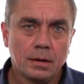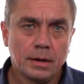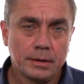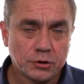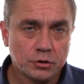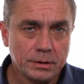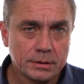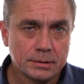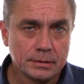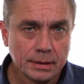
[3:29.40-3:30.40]
And actually,
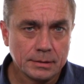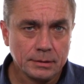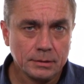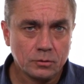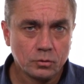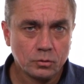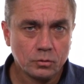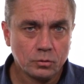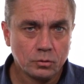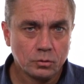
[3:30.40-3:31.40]
it's interesting
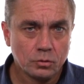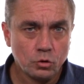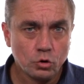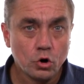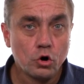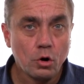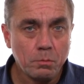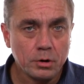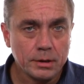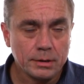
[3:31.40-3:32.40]
to look
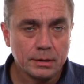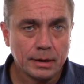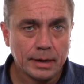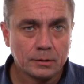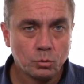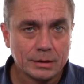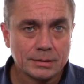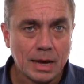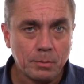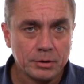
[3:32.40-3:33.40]
globally at
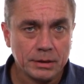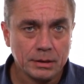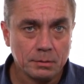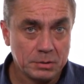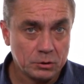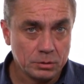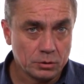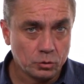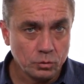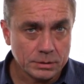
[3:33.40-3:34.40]
what's happening between
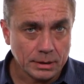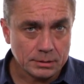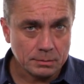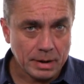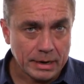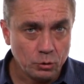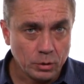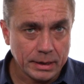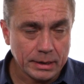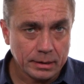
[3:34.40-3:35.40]
the two sets by
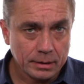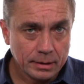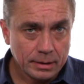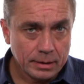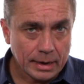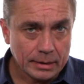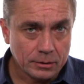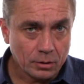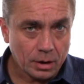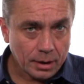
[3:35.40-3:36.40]
looking at
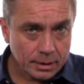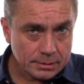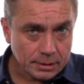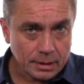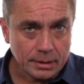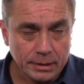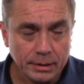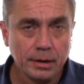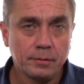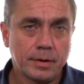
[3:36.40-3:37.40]
the arcs that are
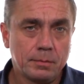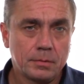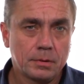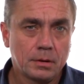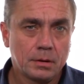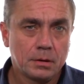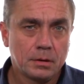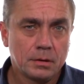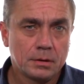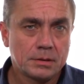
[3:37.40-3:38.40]
linking them,
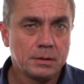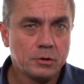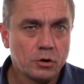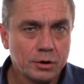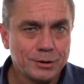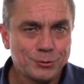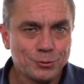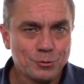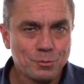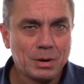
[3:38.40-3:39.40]
similarly
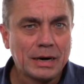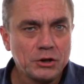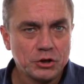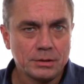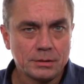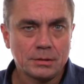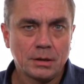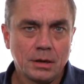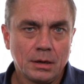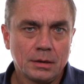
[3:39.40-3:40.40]
to bridges
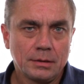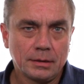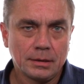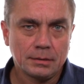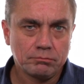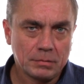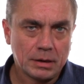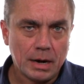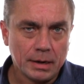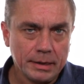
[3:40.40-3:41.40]
that
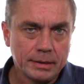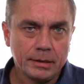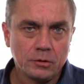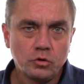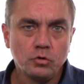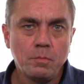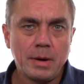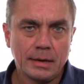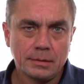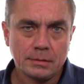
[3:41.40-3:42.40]
are linking two
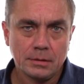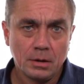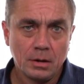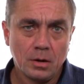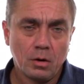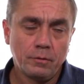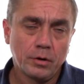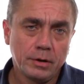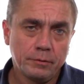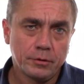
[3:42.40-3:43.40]
banks of
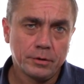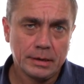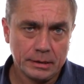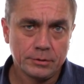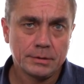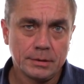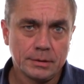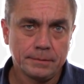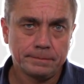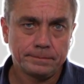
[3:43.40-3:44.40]
a river in a city.